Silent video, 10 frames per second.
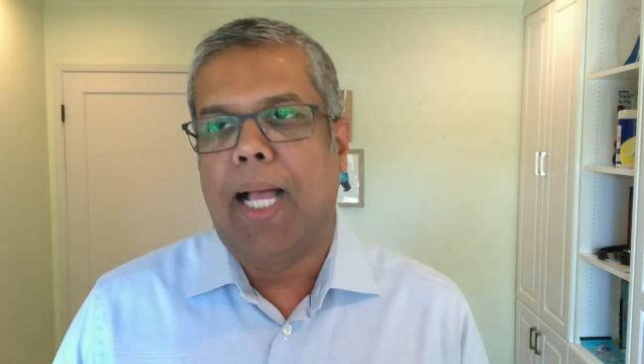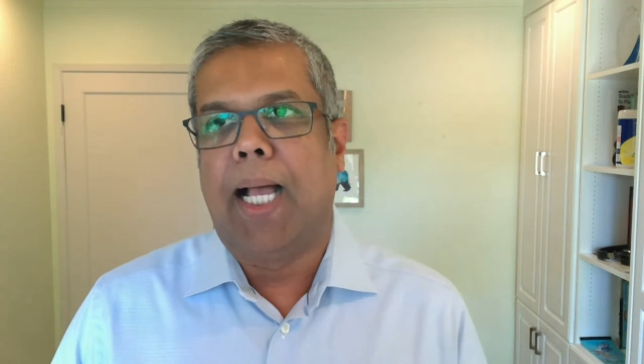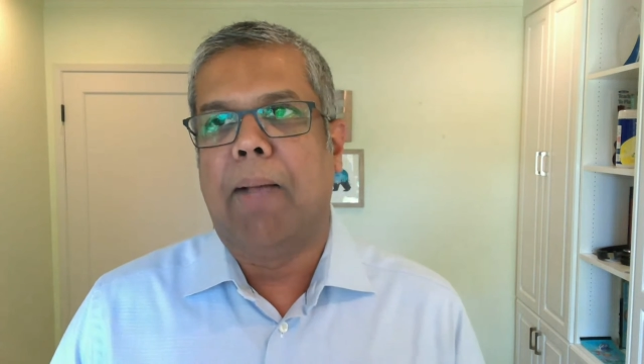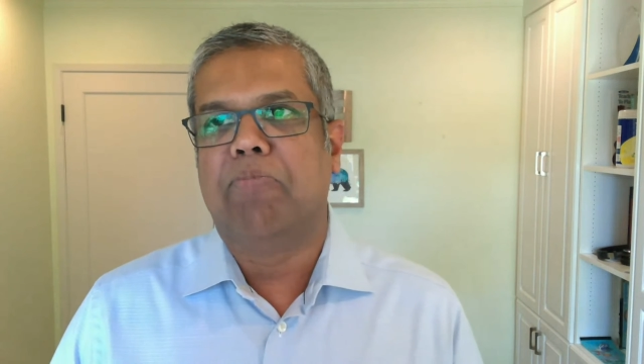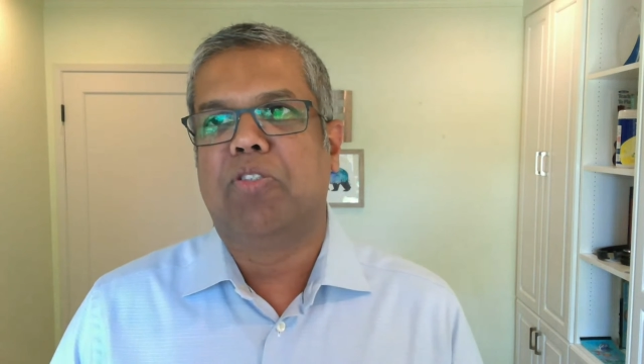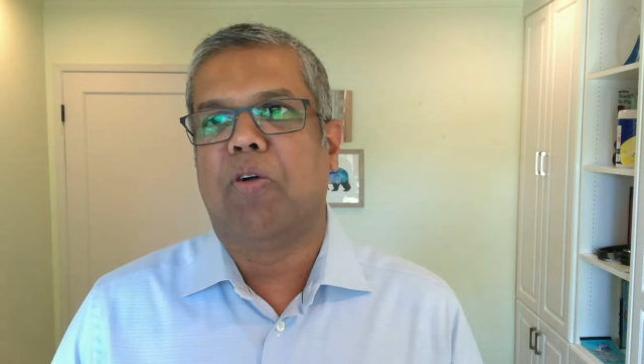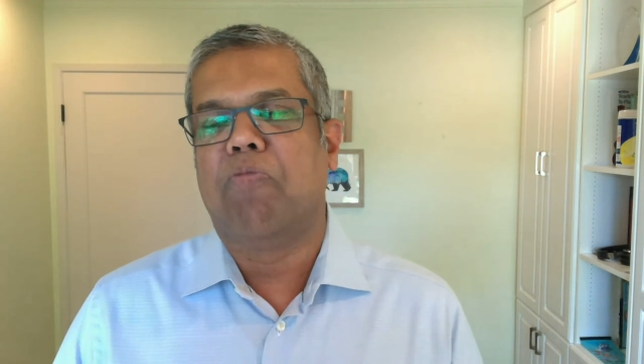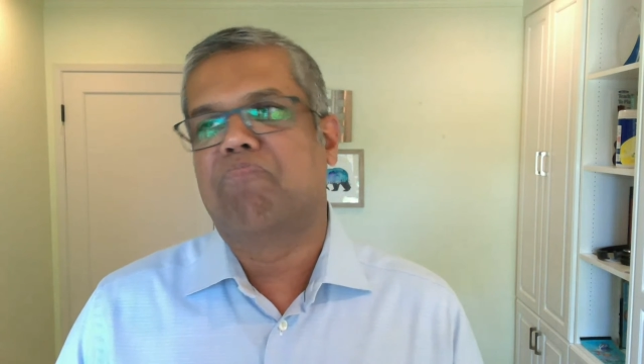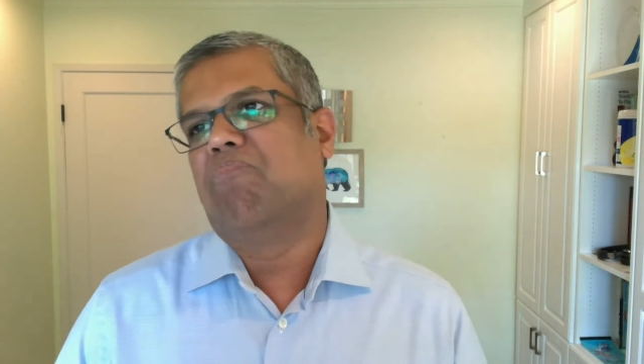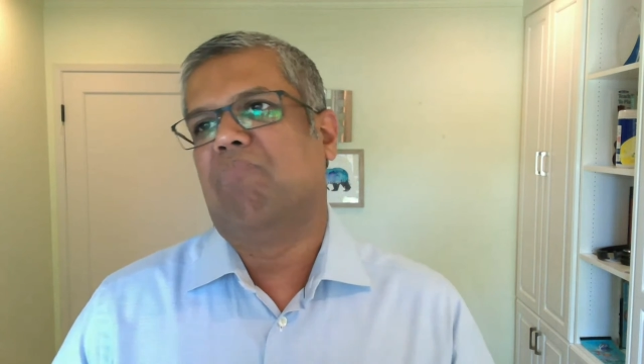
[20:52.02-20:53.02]

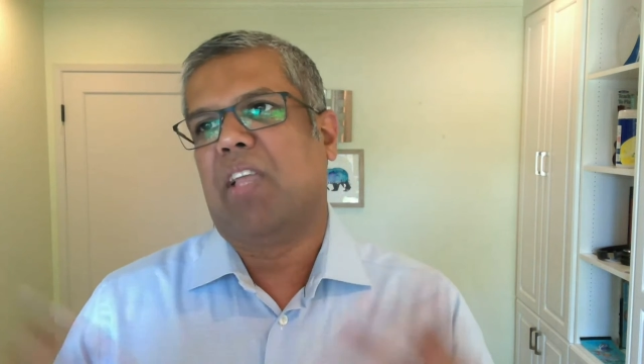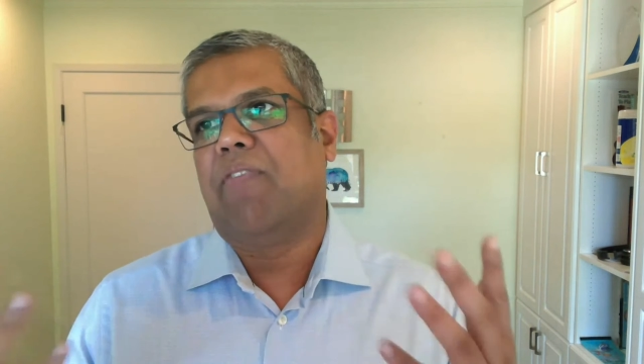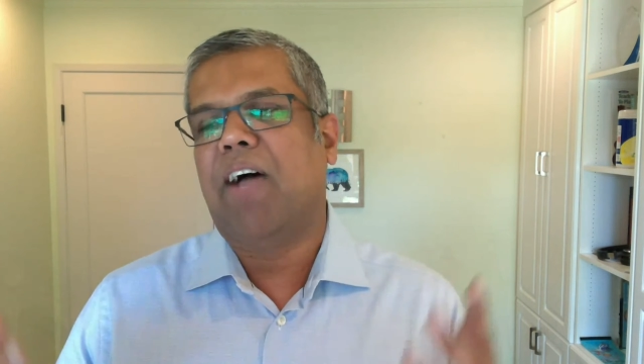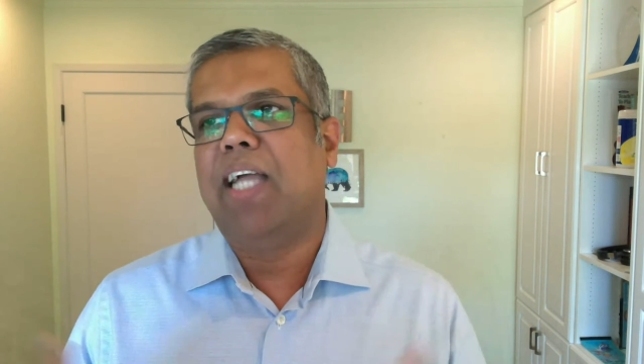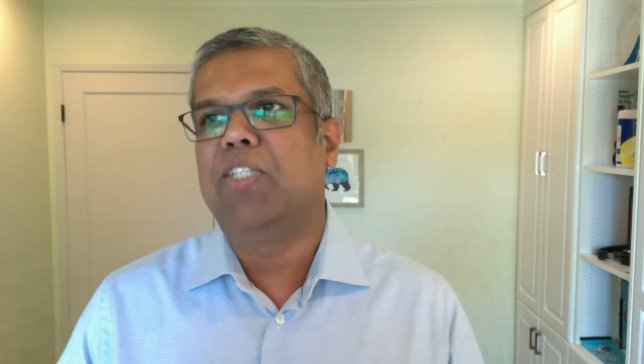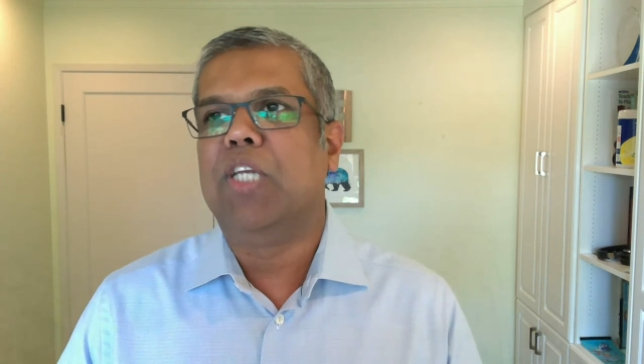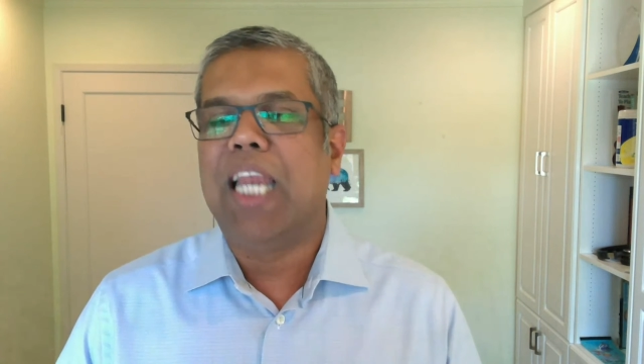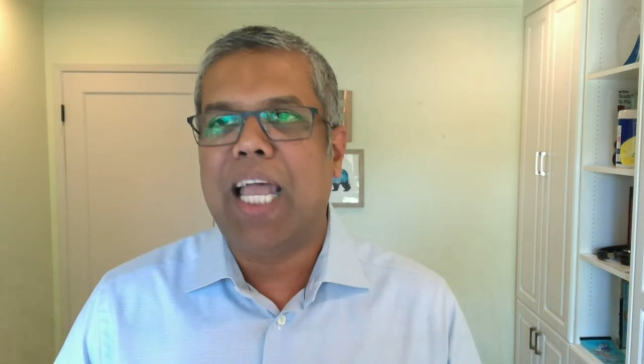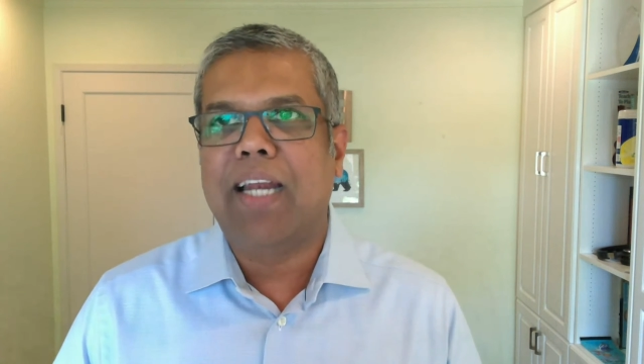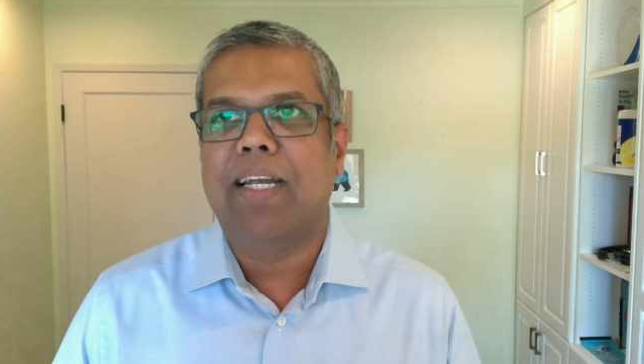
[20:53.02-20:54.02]
So if I had to
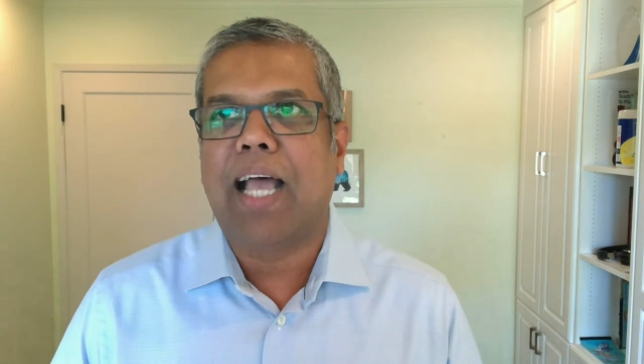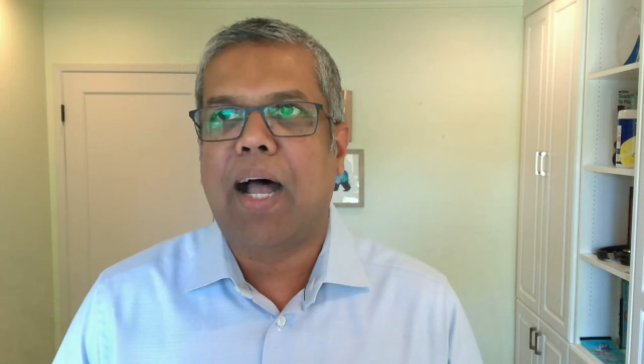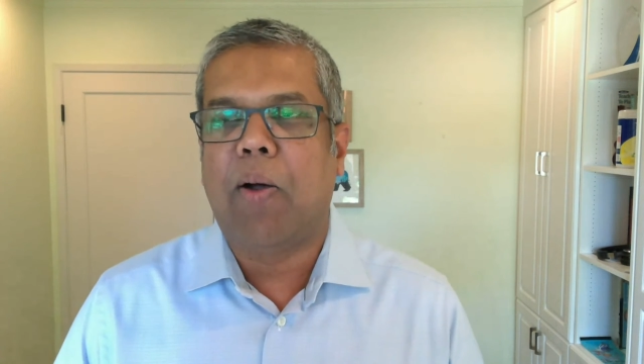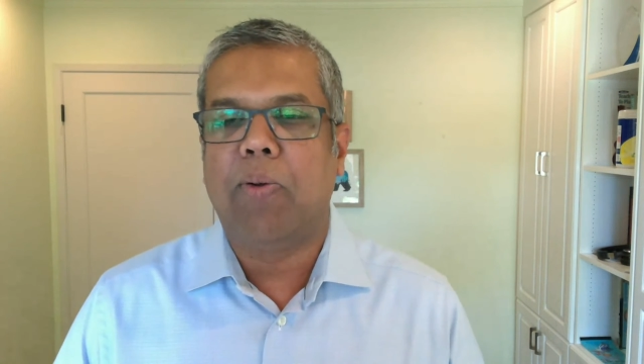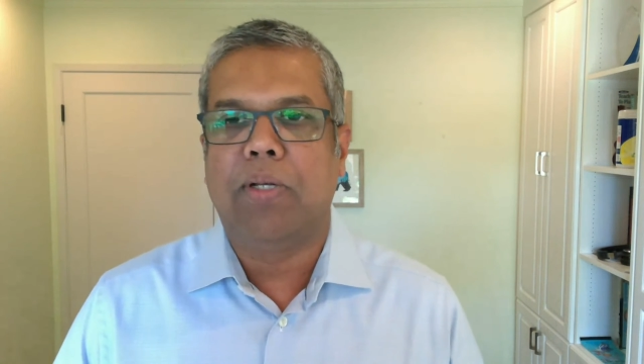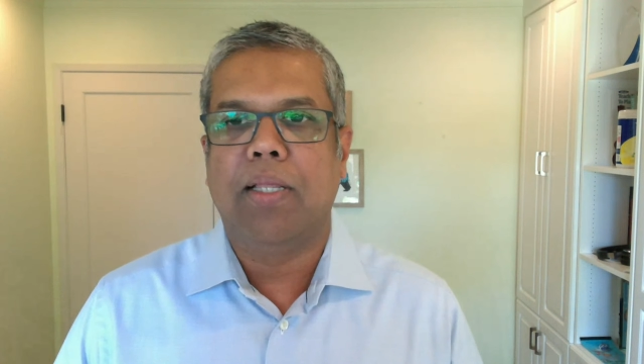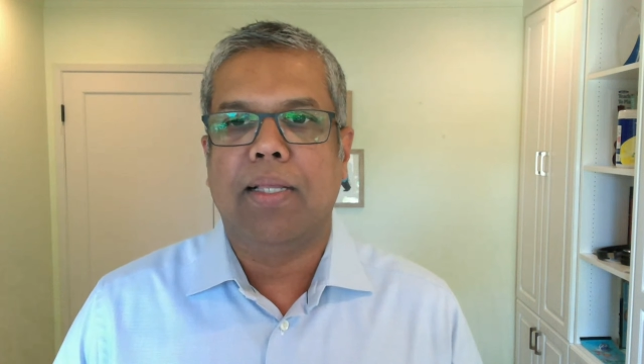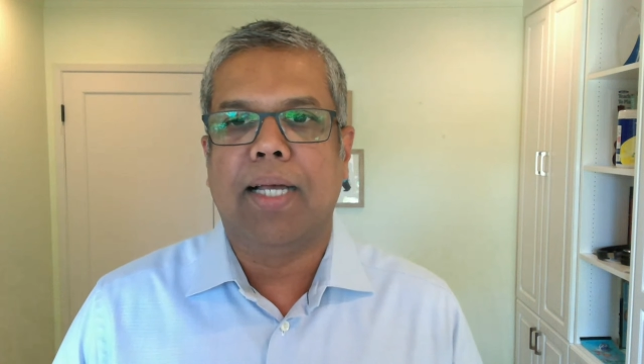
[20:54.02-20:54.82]
net it out,